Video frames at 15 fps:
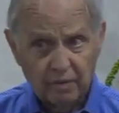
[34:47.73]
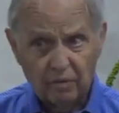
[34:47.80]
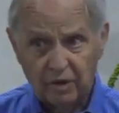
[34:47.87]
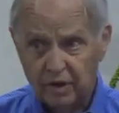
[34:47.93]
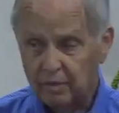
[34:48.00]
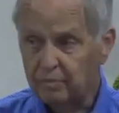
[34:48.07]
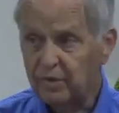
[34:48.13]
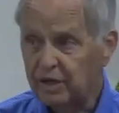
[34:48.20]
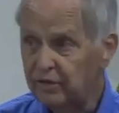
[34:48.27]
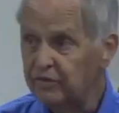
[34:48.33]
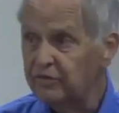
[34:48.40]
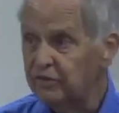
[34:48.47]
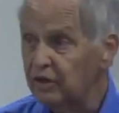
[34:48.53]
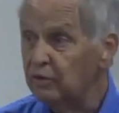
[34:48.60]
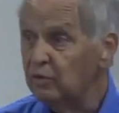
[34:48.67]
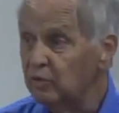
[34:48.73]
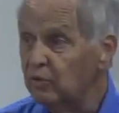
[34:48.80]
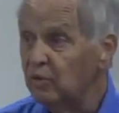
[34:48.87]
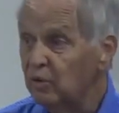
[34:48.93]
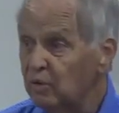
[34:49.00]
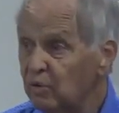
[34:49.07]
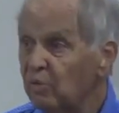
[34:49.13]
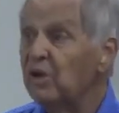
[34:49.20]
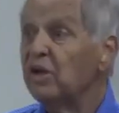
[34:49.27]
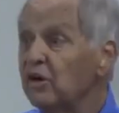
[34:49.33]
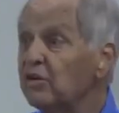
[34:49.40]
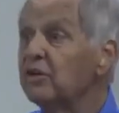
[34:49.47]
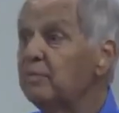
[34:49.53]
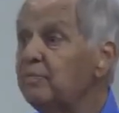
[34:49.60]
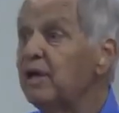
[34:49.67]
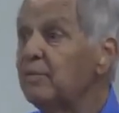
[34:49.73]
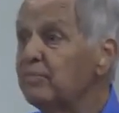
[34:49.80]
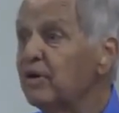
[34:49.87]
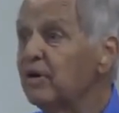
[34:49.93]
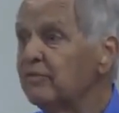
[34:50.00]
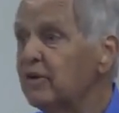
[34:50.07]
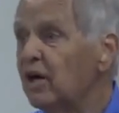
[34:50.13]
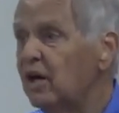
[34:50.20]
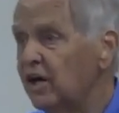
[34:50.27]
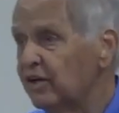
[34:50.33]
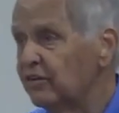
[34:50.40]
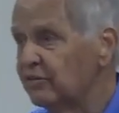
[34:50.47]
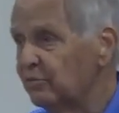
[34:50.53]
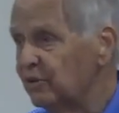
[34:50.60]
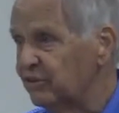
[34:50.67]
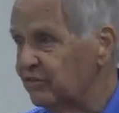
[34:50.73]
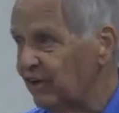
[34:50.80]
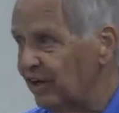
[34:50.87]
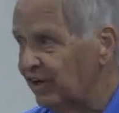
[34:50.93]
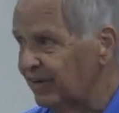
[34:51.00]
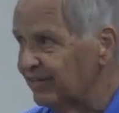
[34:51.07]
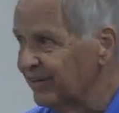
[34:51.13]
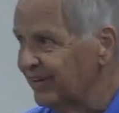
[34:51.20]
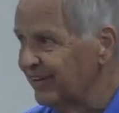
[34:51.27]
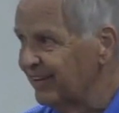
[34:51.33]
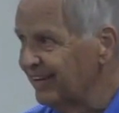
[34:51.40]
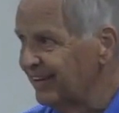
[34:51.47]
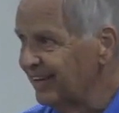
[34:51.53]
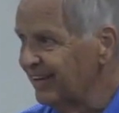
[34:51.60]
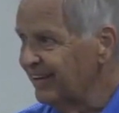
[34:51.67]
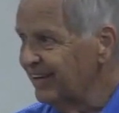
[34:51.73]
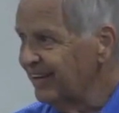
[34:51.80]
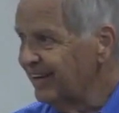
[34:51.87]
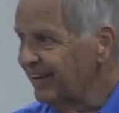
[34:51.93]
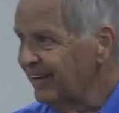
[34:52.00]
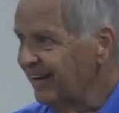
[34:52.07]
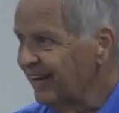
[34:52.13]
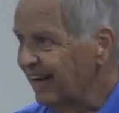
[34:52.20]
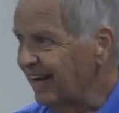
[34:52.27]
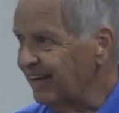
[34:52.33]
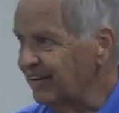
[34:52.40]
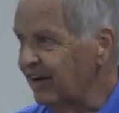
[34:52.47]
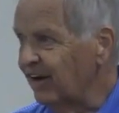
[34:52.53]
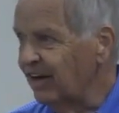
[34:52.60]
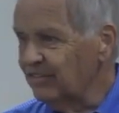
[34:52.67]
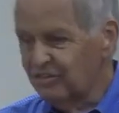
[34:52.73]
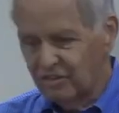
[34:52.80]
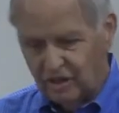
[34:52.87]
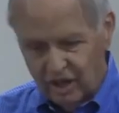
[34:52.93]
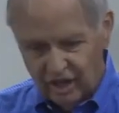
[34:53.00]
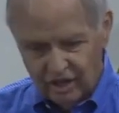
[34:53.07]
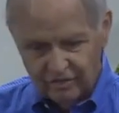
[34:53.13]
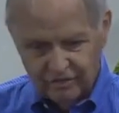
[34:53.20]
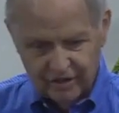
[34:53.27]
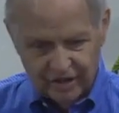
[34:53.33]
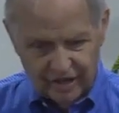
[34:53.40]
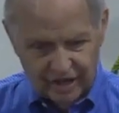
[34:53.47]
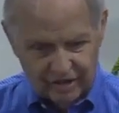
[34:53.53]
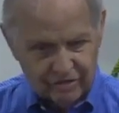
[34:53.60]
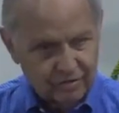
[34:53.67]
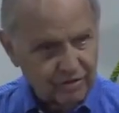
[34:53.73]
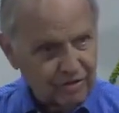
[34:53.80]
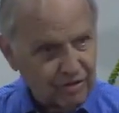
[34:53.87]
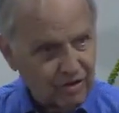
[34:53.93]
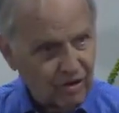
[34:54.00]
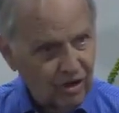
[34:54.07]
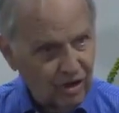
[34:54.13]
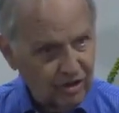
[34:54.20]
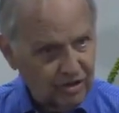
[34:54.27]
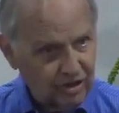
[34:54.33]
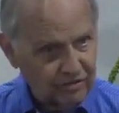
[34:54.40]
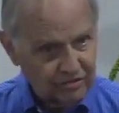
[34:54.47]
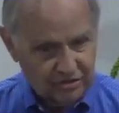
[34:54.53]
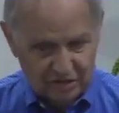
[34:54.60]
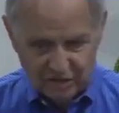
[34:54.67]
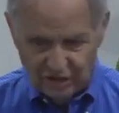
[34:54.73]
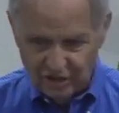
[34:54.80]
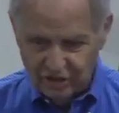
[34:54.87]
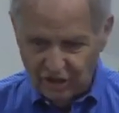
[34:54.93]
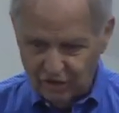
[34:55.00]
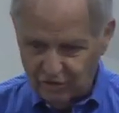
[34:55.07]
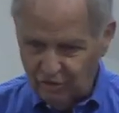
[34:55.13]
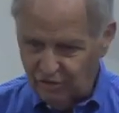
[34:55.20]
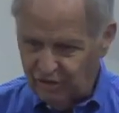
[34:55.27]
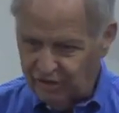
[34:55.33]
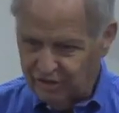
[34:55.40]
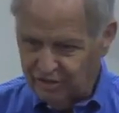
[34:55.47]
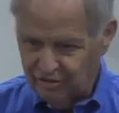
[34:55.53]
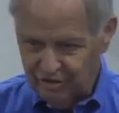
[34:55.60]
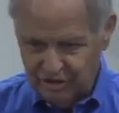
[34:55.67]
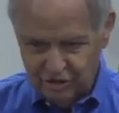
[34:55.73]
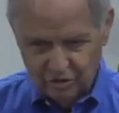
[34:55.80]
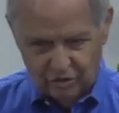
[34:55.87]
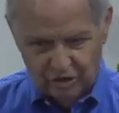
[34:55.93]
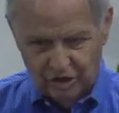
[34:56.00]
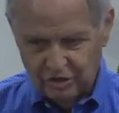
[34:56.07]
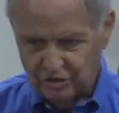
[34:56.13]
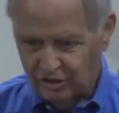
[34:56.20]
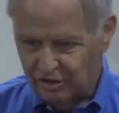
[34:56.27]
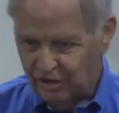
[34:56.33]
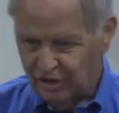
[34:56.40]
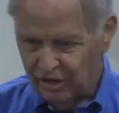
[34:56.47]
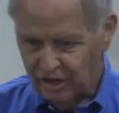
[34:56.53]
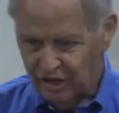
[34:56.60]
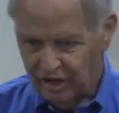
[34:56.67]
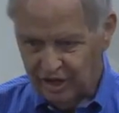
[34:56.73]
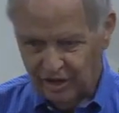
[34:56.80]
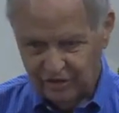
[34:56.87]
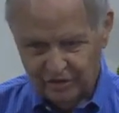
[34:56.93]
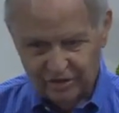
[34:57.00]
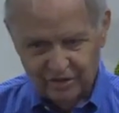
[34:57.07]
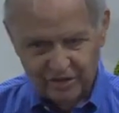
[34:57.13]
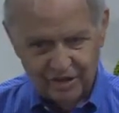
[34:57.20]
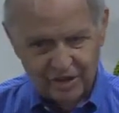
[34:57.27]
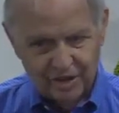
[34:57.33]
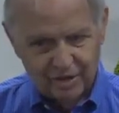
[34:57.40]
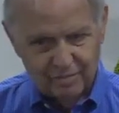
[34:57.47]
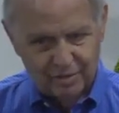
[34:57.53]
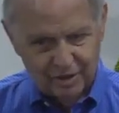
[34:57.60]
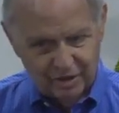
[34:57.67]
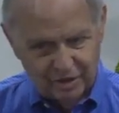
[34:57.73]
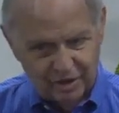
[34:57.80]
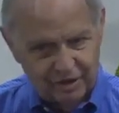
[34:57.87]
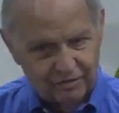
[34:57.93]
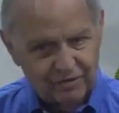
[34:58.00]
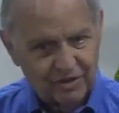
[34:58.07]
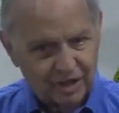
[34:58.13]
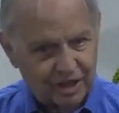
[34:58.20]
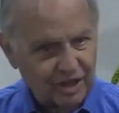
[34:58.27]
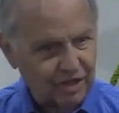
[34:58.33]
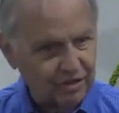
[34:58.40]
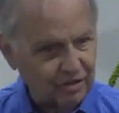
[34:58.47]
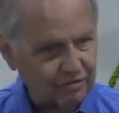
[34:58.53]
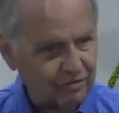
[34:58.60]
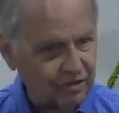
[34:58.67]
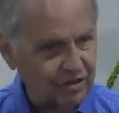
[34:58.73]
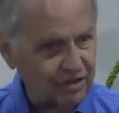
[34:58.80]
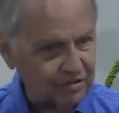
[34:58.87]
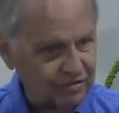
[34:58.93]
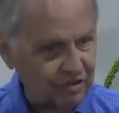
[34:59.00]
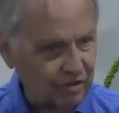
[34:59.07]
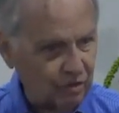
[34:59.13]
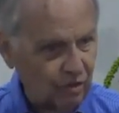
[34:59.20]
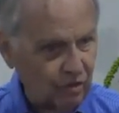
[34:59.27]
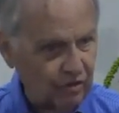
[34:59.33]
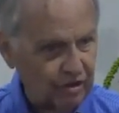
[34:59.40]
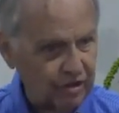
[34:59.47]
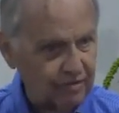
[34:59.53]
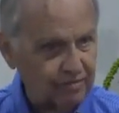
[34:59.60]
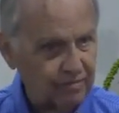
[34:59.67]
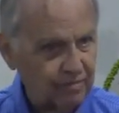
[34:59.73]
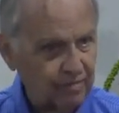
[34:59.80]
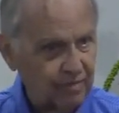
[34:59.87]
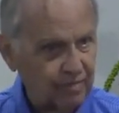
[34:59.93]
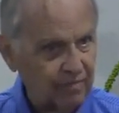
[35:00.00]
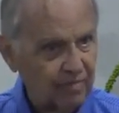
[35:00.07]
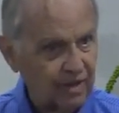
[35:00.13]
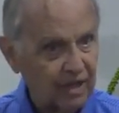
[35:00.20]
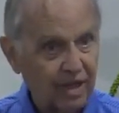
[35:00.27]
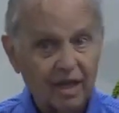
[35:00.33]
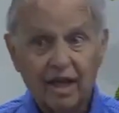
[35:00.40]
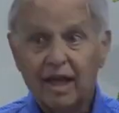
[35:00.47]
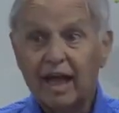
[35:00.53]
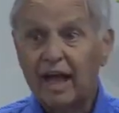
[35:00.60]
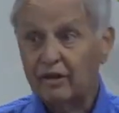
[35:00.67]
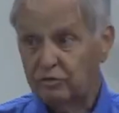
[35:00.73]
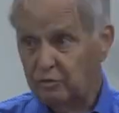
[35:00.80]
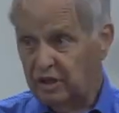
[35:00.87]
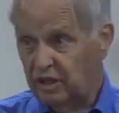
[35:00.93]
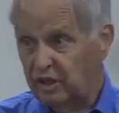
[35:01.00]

what it means that we are the people of God, as we sang. And God's love has called us not only to enjoy eternity together, but live together for his glory as we